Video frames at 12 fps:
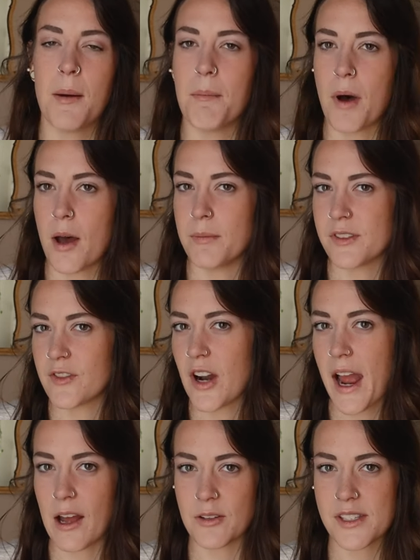mums
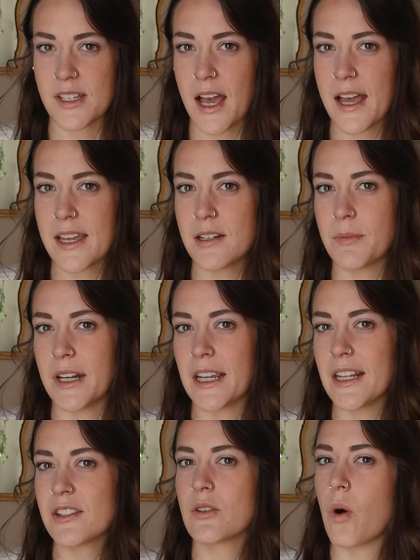for outside, but
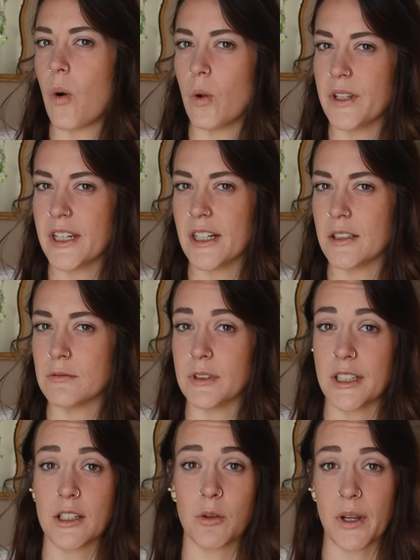it gets cold here
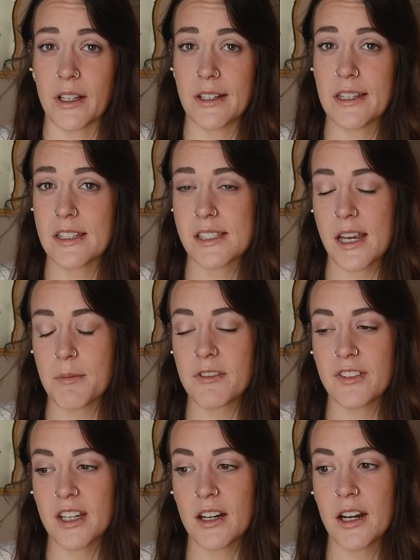really quickly this time
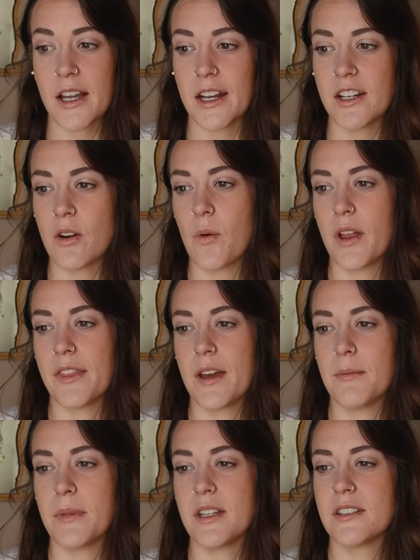of year and I don't want
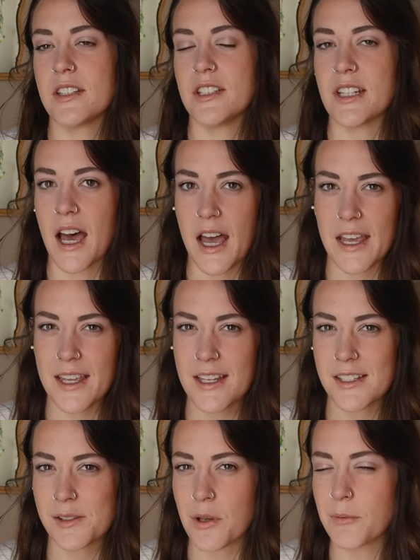them to
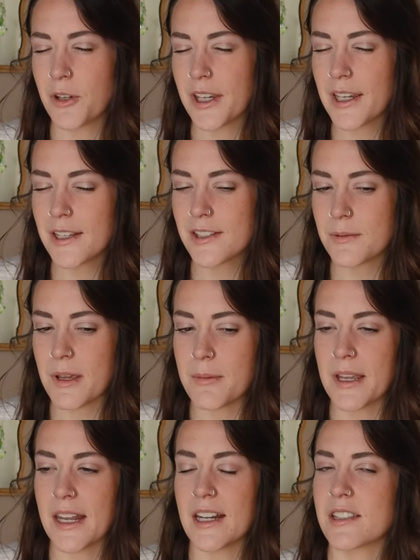die. So I'm looking into
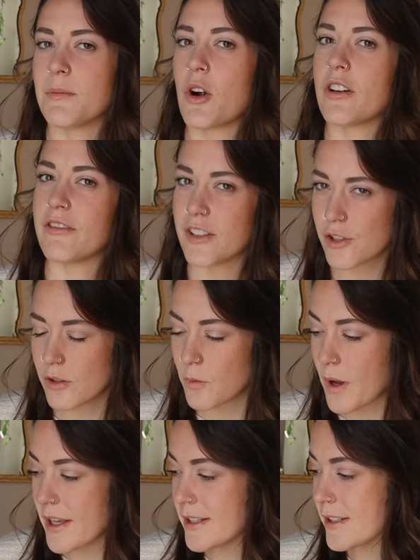maybe getting some artificial
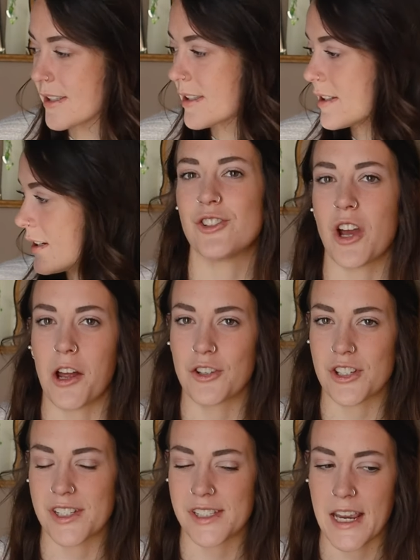ones.
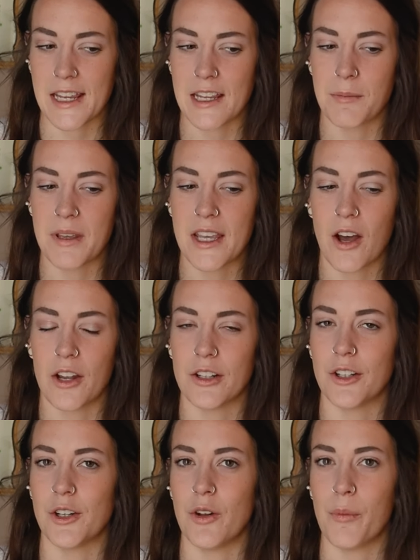Josh is taking me on
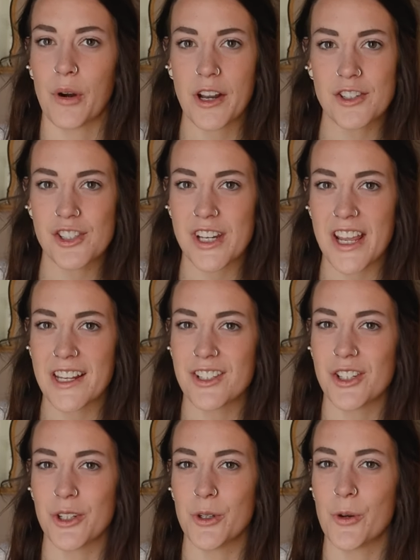a little brunch date
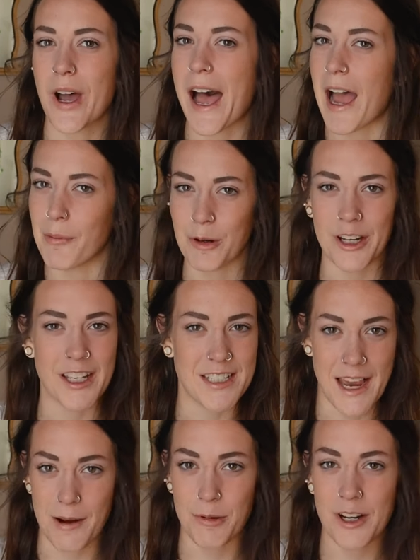to
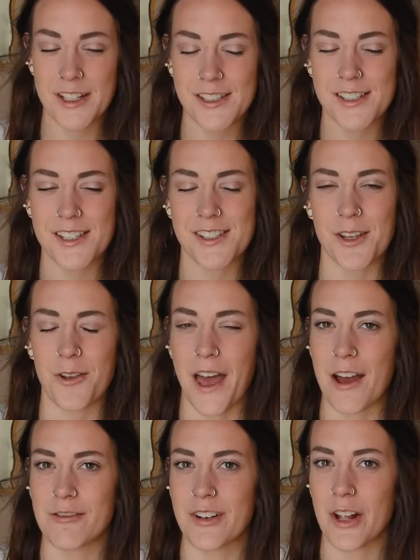Abracadabras, so
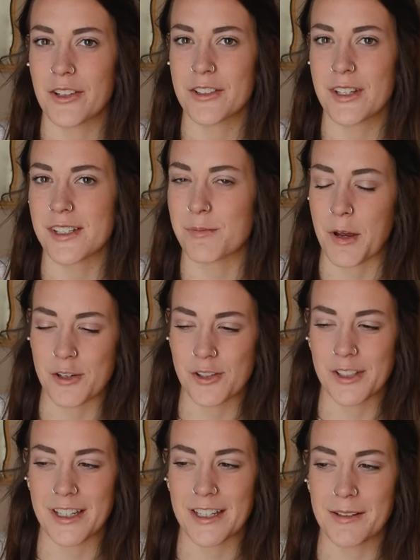that felt
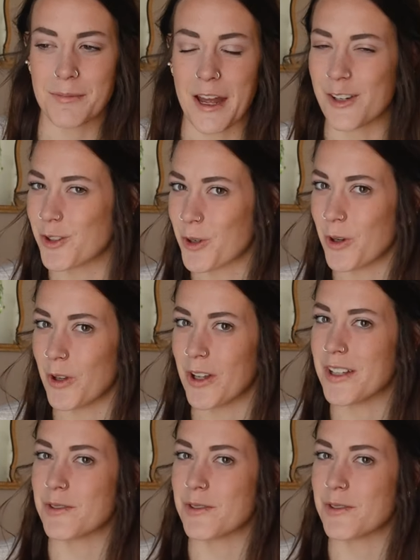especially magical